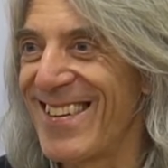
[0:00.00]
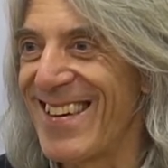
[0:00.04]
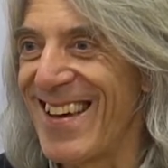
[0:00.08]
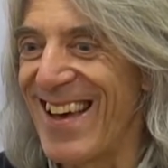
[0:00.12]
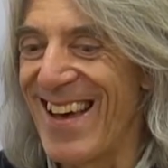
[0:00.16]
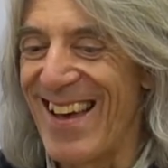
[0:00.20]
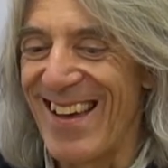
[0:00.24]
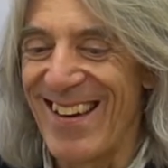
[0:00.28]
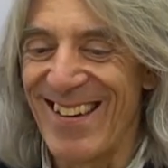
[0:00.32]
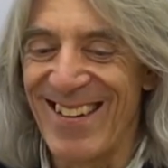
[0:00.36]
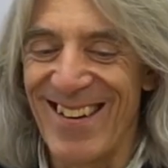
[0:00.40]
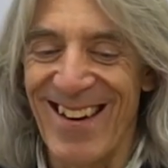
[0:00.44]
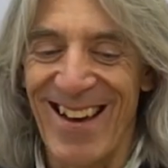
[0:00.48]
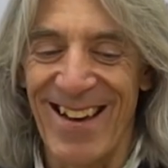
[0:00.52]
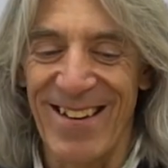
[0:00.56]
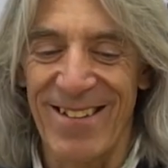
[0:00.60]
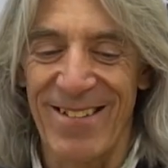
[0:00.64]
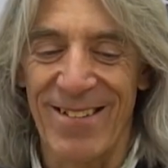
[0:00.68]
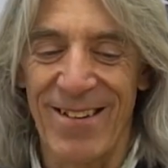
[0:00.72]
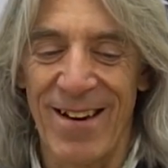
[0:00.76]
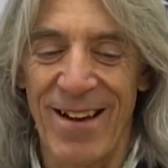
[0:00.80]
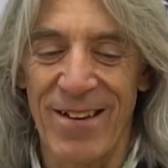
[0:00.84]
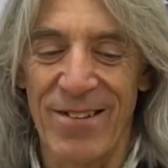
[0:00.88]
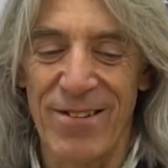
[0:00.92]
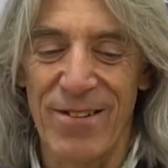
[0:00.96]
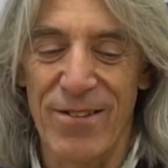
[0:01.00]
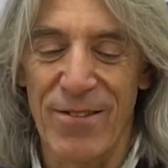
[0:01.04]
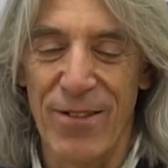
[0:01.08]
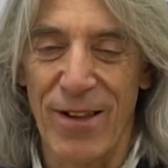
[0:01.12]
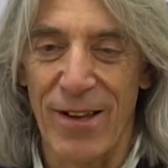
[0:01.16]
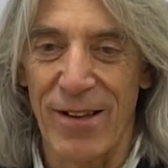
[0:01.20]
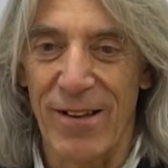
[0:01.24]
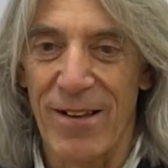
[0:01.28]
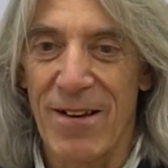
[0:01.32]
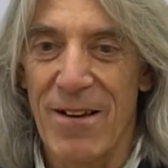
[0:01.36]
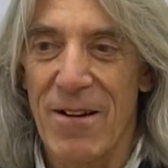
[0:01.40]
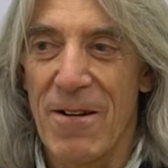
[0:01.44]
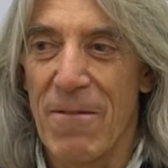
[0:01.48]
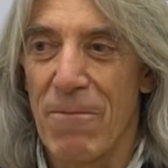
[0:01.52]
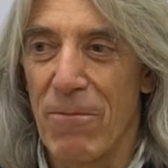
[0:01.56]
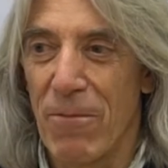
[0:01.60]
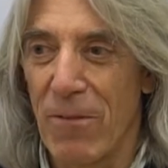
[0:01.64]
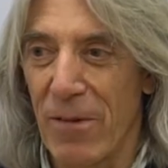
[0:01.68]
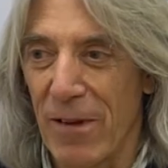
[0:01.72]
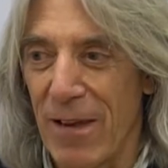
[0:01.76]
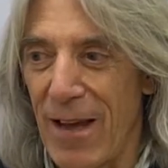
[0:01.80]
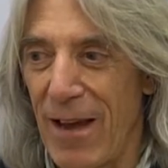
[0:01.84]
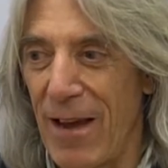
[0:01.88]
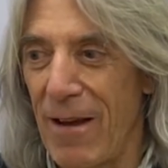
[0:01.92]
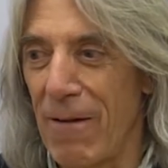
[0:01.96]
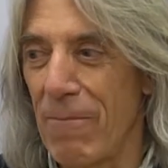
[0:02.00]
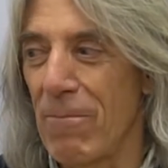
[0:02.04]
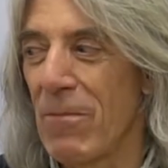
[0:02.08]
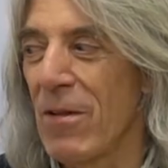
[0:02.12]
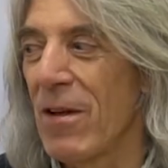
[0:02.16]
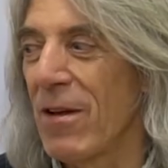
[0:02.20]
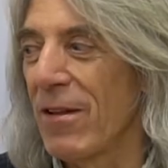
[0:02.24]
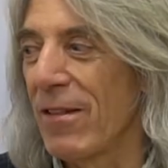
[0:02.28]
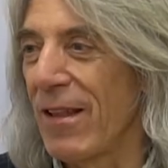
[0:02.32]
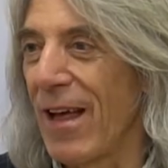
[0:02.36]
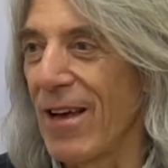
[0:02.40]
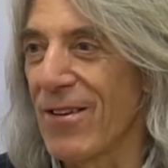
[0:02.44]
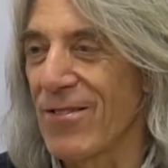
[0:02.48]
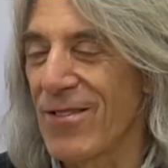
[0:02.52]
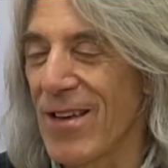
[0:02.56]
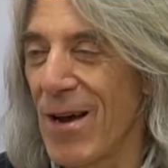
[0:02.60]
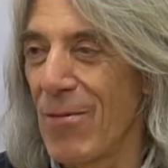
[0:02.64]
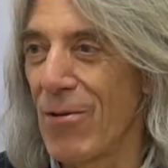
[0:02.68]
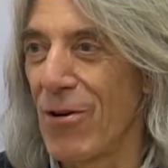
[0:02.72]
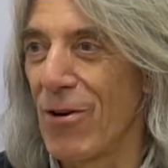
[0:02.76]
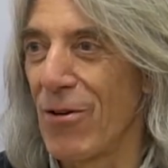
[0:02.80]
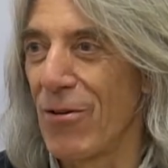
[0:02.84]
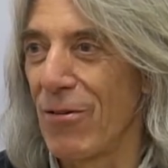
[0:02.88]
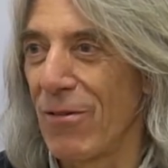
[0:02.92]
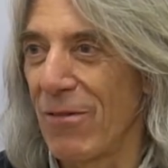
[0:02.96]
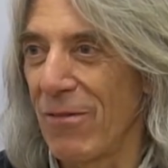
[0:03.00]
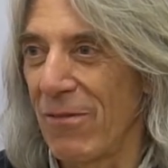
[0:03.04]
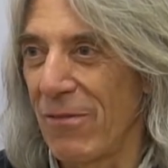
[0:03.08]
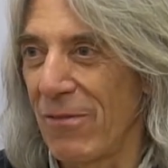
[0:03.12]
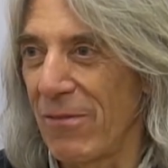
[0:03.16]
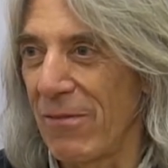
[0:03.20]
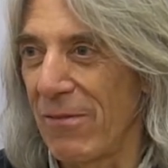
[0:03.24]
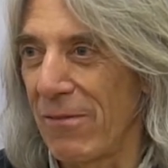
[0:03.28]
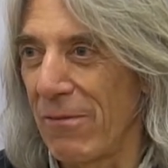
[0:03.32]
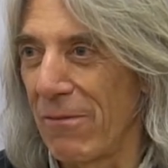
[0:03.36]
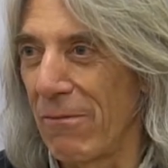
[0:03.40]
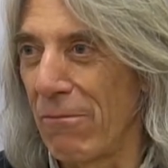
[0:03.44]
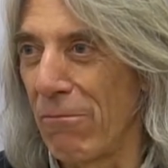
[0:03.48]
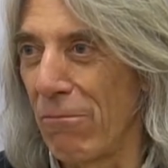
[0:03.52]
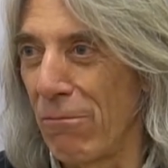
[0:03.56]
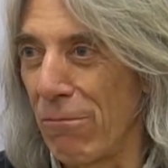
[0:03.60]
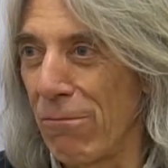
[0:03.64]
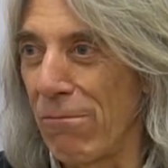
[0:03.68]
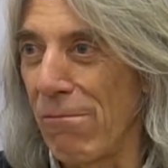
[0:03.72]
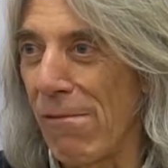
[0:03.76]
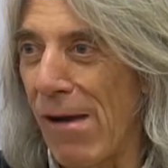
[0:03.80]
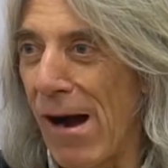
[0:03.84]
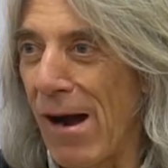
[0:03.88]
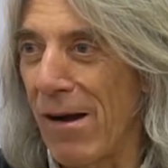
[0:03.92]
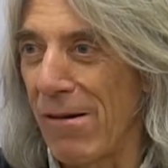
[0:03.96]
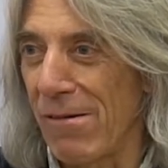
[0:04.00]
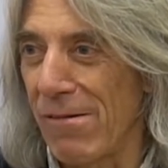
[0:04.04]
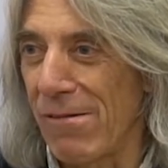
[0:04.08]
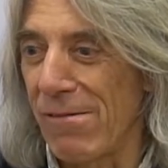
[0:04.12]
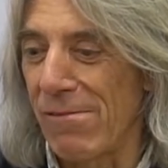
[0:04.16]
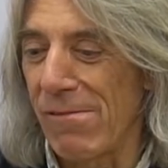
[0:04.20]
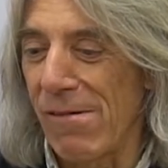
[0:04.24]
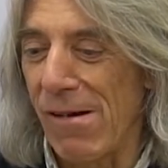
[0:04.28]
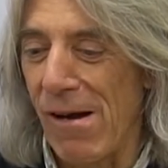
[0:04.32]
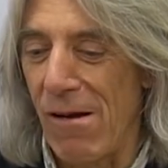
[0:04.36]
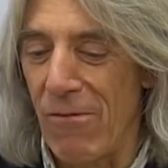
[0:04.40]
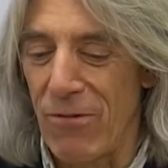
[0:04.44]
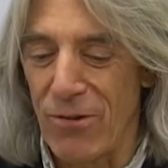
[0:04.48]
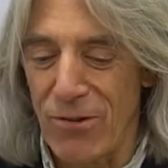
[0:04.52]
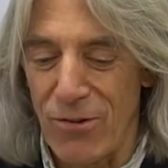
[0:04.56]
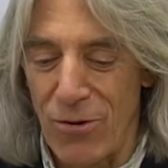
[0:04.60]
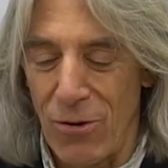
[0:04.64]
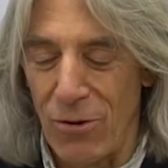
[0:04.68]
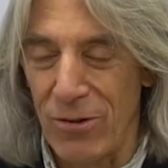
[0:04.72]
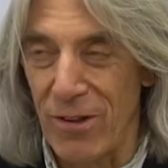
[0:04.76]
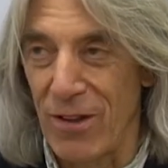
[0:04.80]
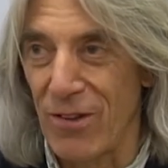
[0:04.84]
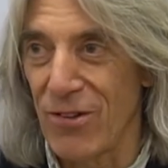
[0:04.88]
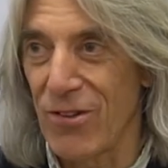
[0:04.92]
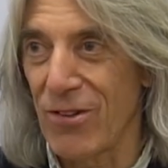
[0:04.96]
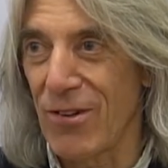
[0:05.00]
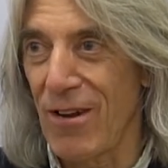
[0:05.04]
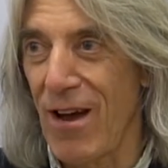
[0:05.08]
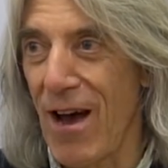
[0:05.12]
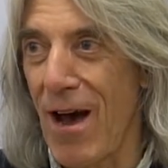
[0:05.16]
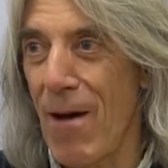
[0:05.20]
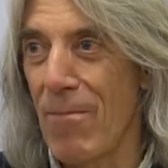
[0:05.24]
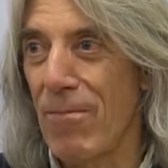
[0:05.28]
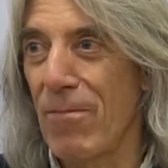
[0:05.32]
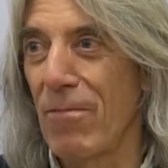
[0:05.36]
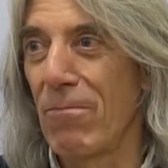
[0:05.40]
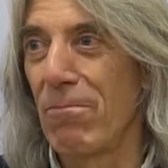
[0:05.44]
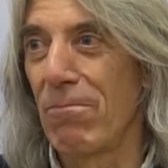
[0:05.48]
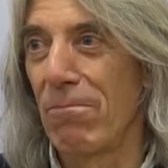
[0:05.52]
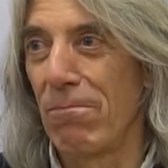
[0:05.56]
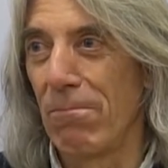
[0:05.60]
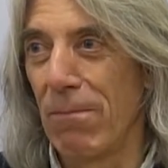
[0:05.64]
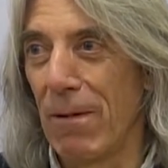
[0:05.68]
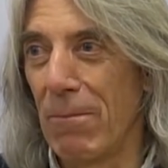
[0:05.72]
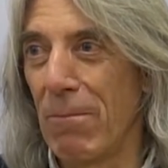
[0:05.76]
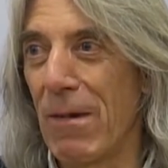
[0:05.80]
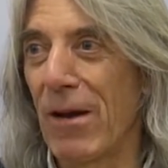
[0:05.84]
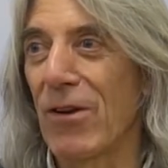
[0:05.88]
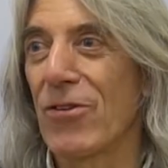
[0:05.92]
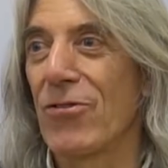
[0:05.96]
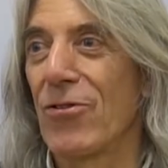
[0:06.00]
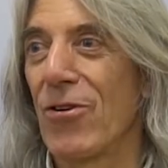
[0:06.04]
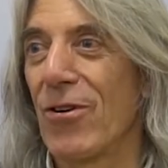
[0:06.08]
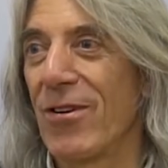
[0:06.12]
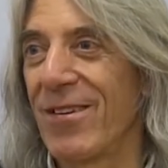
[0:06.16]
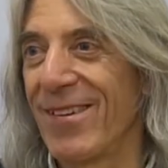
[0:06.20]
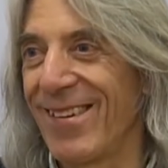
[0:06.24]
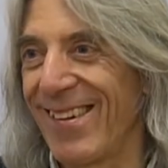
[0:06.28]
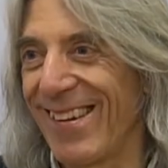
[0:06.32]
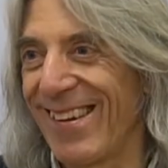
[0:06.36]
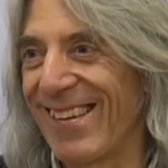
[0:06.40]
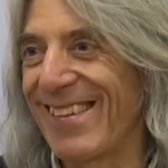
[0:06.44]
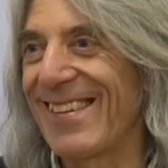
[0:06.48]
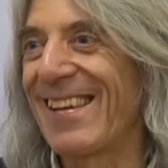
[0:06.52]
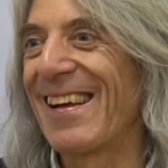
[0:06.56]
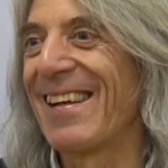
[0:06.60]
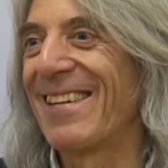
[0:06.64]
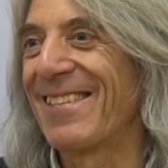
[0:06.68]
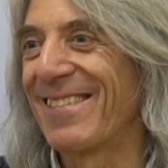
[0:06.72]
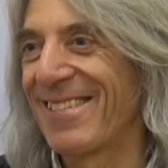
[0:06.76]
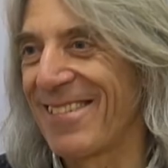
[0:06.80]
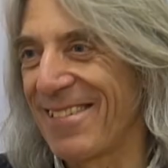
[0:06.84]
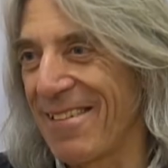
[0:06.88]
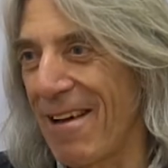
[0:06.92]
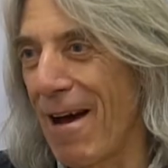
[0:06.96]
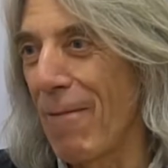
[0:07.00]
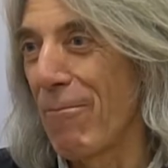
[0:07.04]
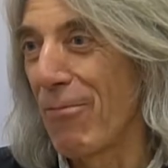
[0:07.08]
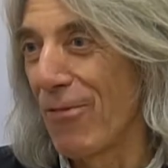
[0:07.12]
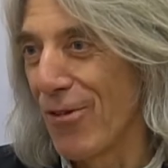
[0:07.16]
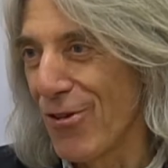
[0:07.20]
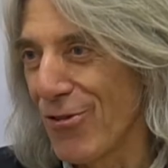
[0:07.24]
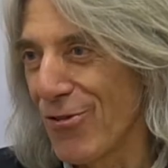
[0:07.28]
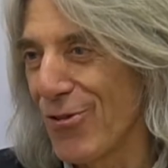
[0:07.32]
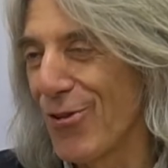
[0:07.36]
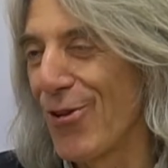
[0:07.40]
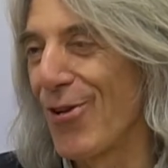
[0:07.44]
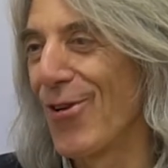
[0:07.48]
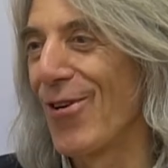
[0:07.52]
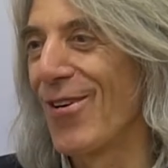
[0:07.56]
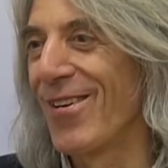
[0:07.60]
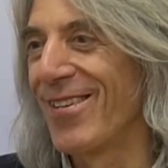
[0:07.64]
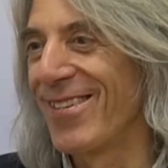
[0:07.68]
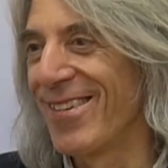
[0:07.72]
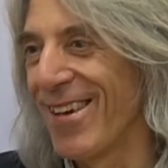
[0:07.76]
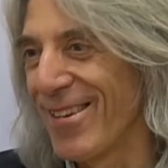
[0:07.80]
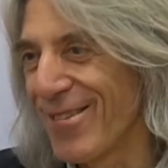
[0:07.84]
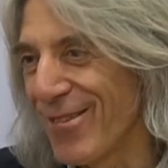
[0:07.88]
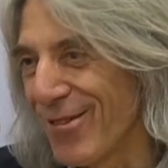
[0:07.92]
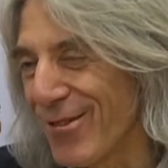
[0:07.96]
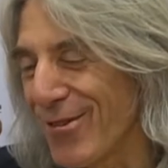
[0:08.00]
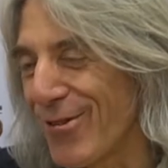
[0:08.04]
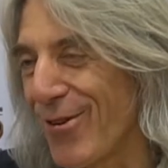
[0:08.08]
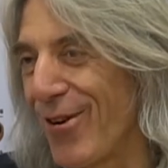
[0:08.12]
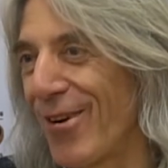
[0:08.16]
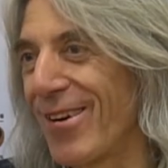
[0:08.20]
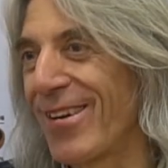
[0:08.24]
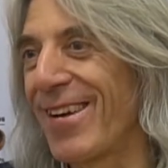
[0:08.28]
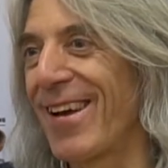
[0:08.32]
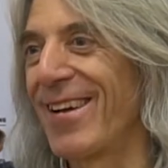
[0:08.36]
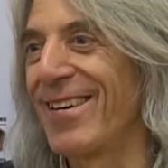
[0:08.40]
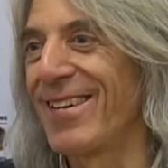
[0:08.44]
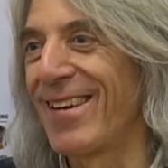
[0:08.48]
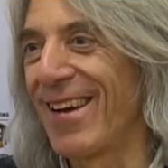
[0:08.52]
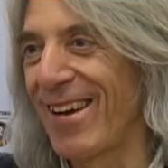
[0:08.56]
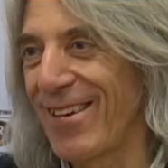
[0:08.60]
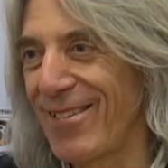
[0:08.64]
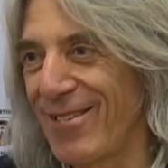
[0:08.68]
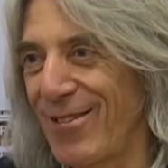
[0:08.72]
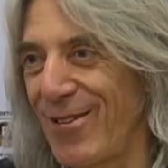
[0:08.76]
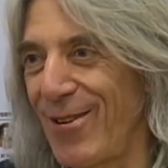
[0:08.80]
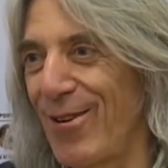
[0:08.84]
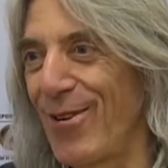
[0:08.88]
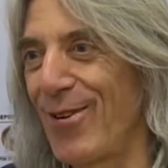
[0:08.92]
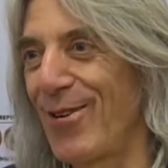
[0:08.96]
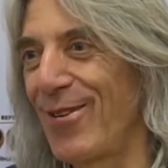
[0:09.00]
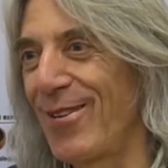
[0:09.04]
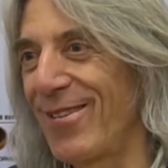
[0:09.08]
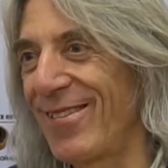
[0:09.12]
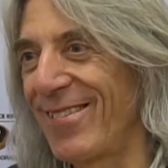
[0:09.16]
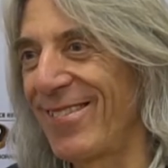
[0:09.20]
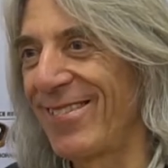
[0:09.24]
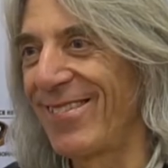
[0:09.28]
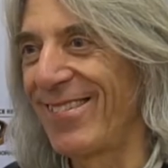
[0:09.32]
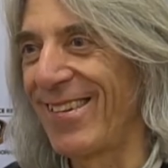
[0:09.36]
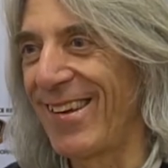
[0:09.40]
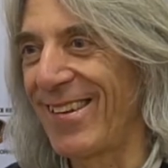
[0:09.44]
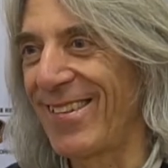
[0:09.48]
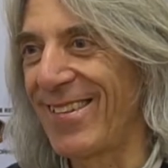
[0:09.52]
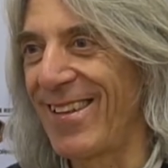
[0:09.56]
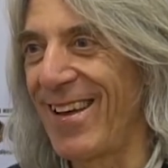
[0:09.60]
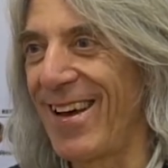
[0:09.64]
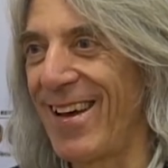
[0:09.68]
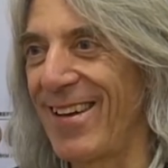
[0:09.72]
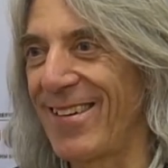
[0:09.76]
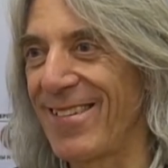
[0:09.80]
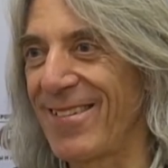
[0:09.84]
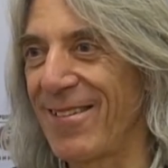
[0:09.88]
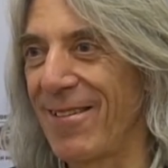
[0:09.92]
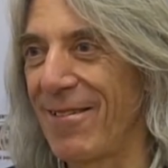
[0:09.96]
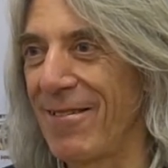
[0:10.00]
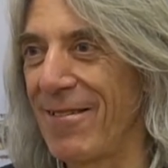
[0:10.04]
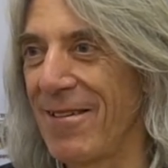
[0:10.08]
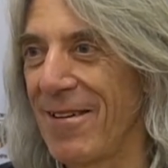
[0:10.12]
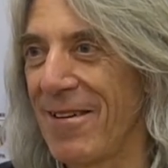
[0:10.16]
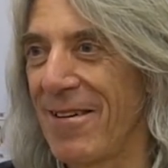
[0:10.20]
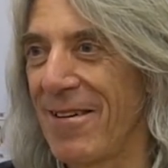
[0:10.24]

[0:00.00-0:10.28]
and not just think, okay, last summer I was told it stopped, but make sure it stopped this year, it doesn't start again next year, like that. So